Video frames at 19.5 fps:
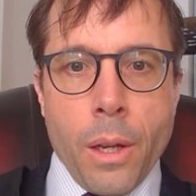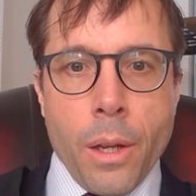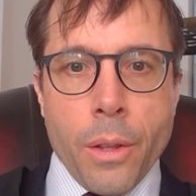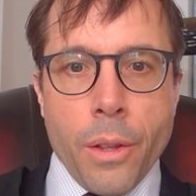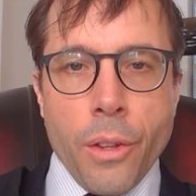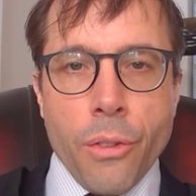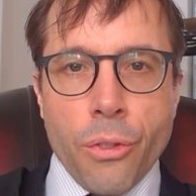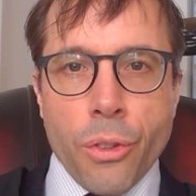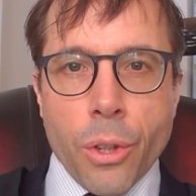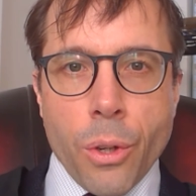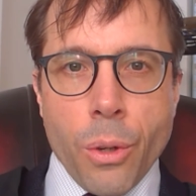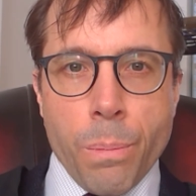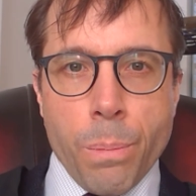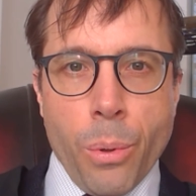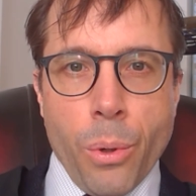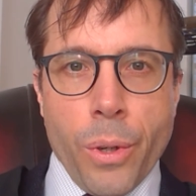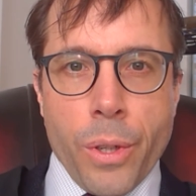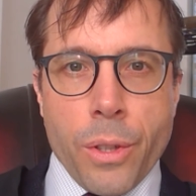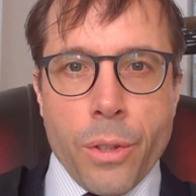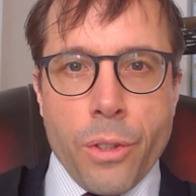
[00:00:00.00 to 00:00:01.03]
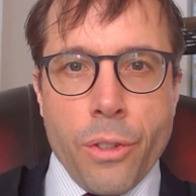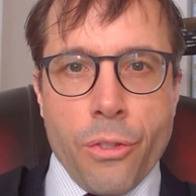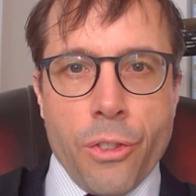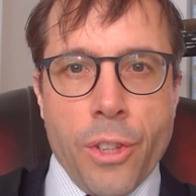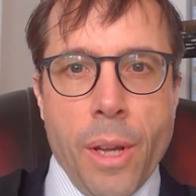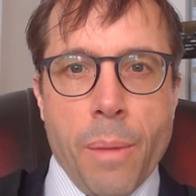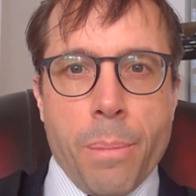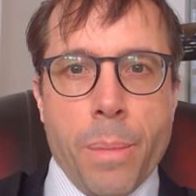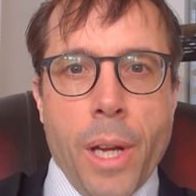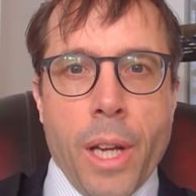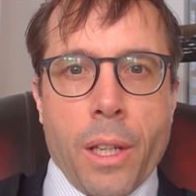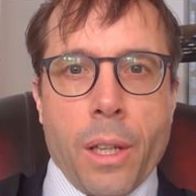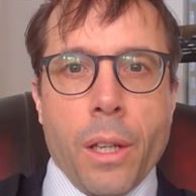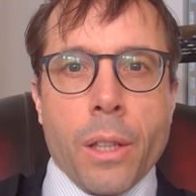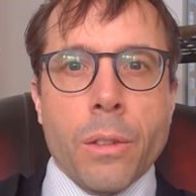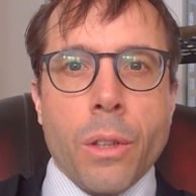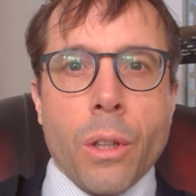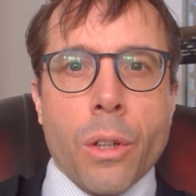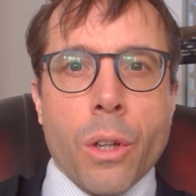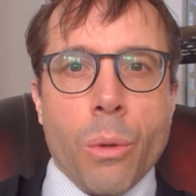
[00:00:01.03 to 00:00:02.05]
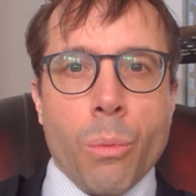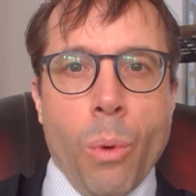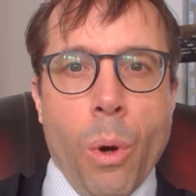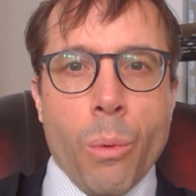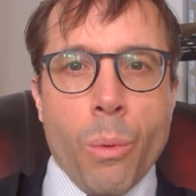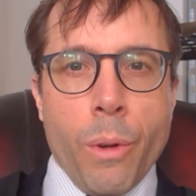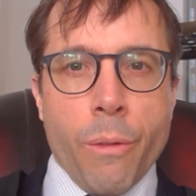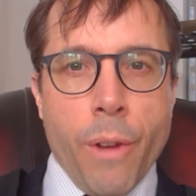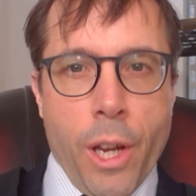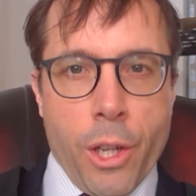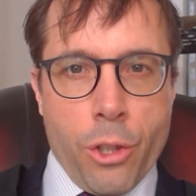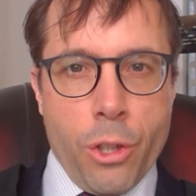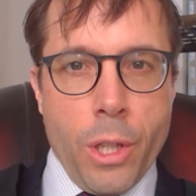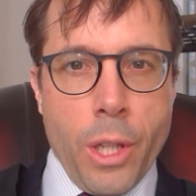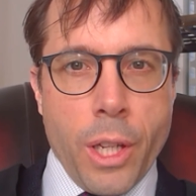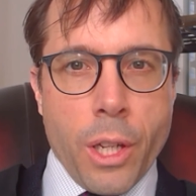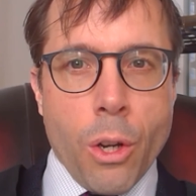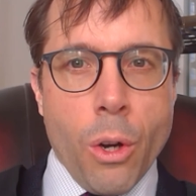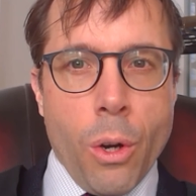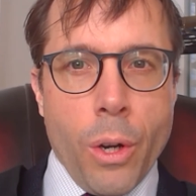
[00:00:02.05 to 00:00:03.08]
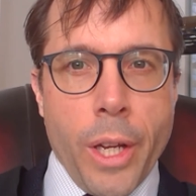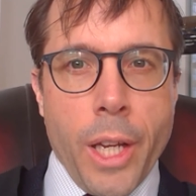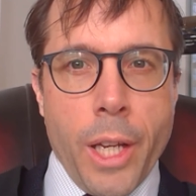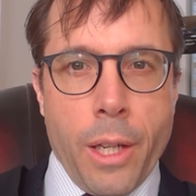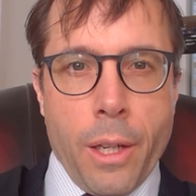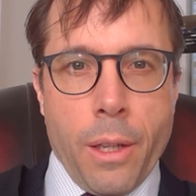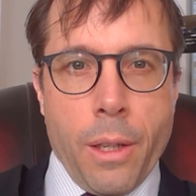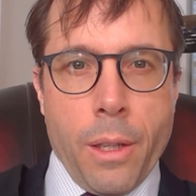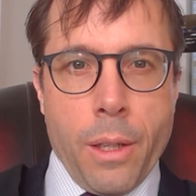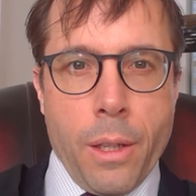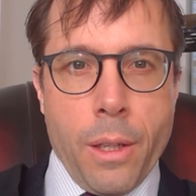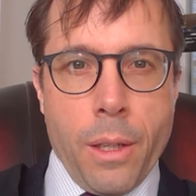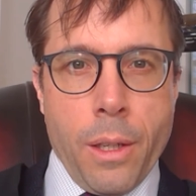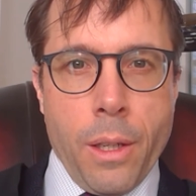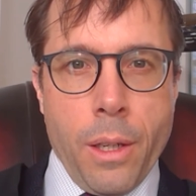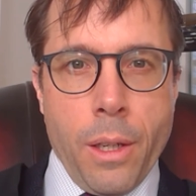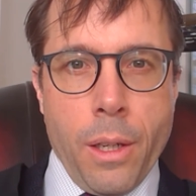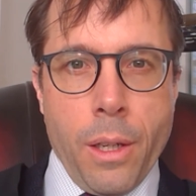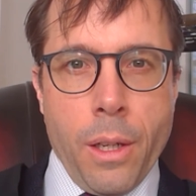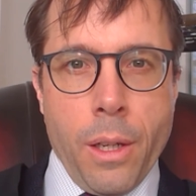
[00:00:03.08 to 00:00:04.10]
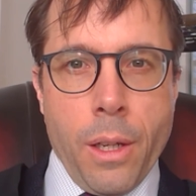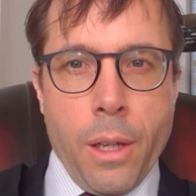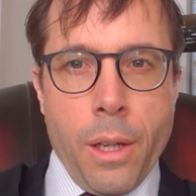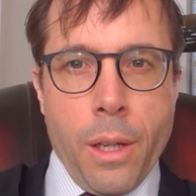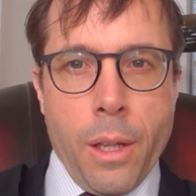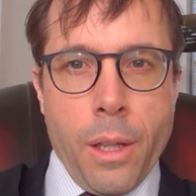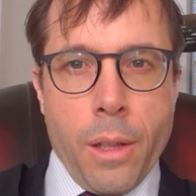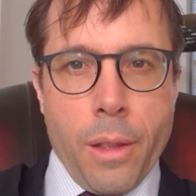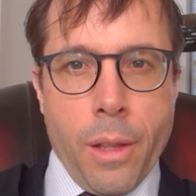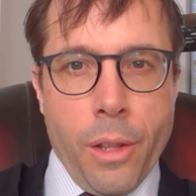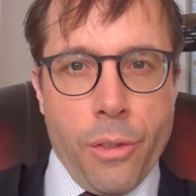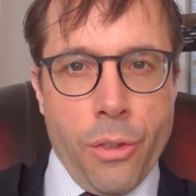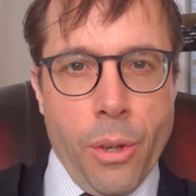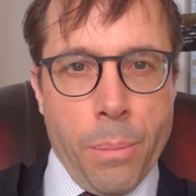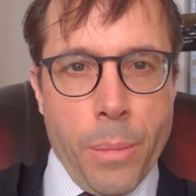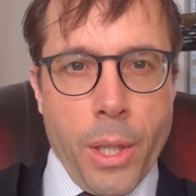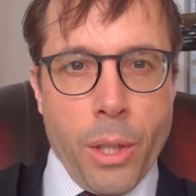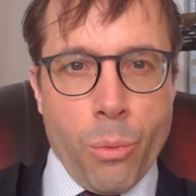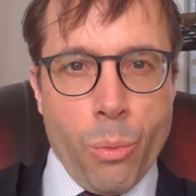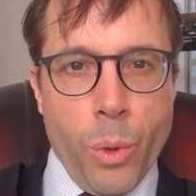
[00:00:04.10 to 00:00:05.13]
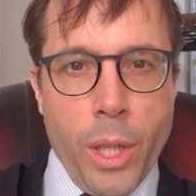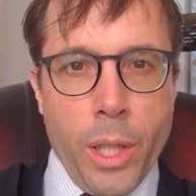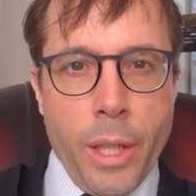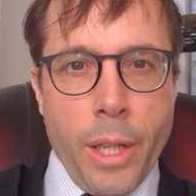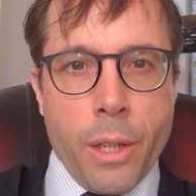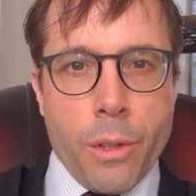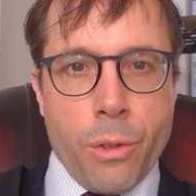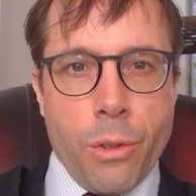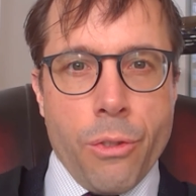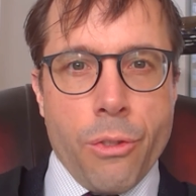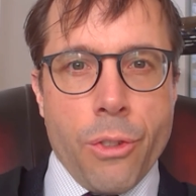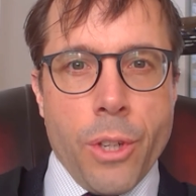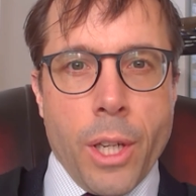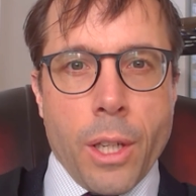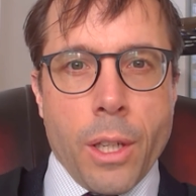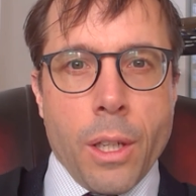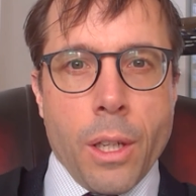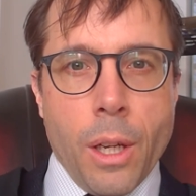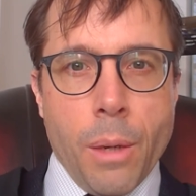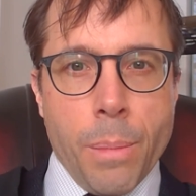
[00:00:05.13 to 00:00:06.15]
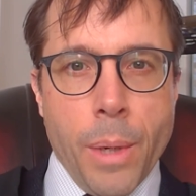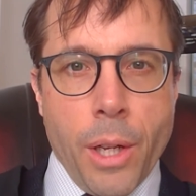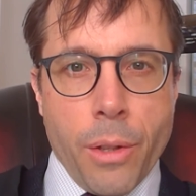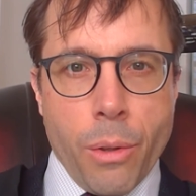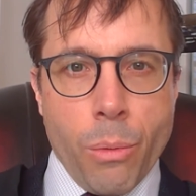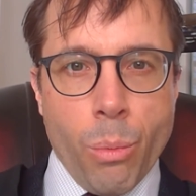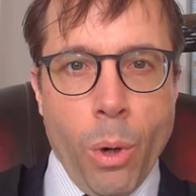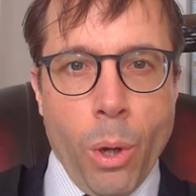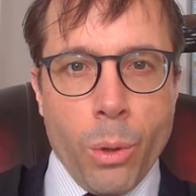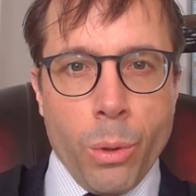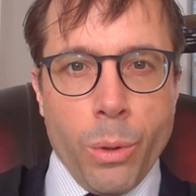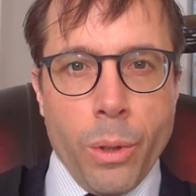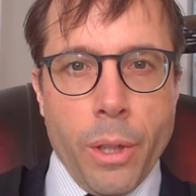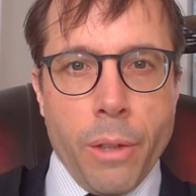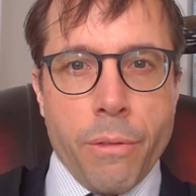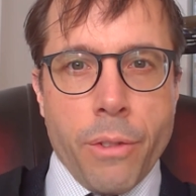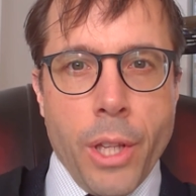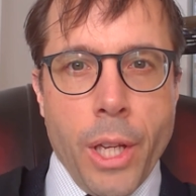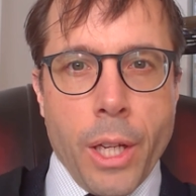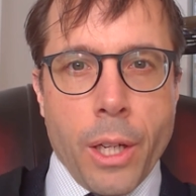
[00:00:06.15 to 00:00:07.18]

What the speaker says: This is a good point to step back and look at what we've actually got here. There's something really interesting about the role of the